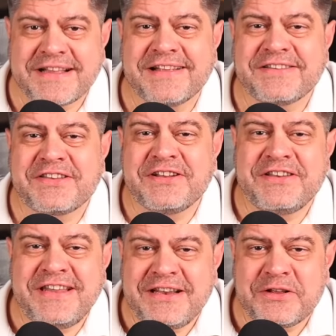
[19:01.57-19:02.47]

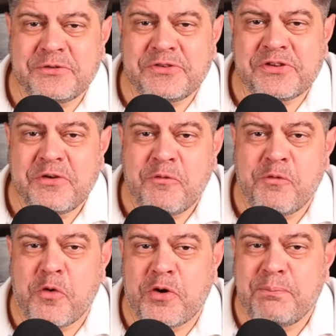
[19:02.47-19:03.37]
Konstantinos
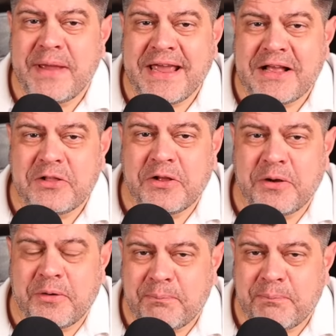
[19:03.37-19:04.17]
for a